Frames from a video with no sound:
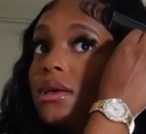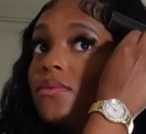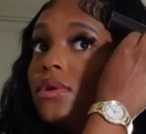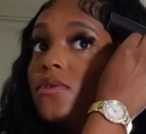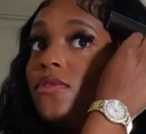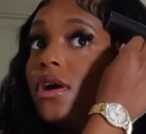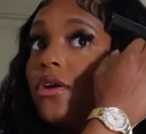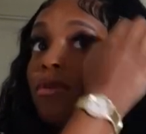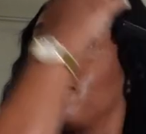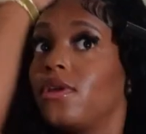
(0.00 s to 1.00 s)
it wanna fall
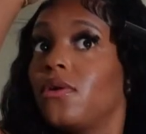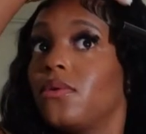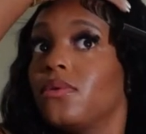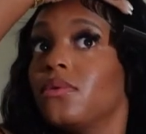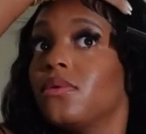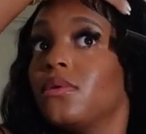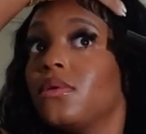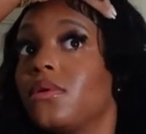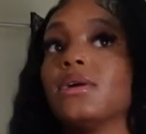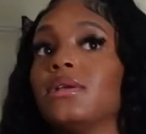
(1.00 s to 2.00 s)
on the floor.
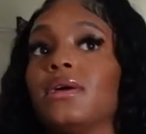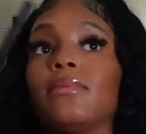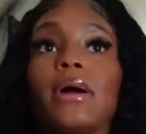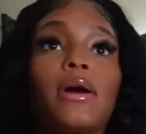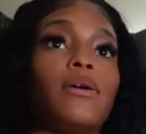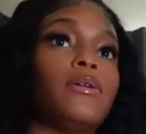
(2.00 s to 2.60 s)
Damn, I got a